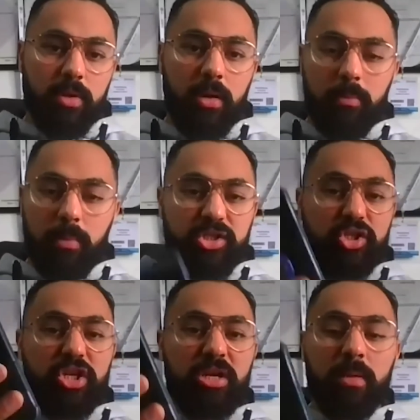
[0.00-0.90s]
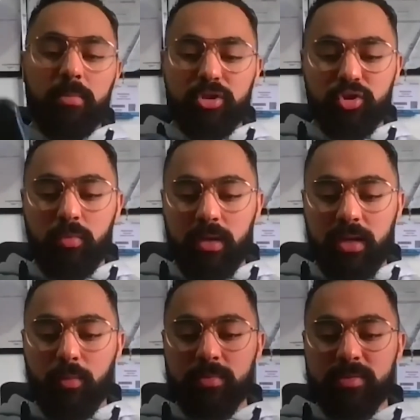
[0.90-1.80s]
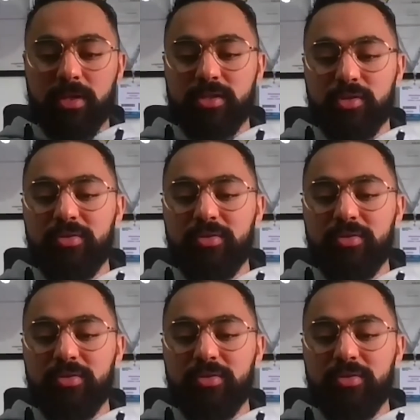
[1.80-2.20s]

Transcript: so I'm actually checking my blood sugar right now. I'm speaking.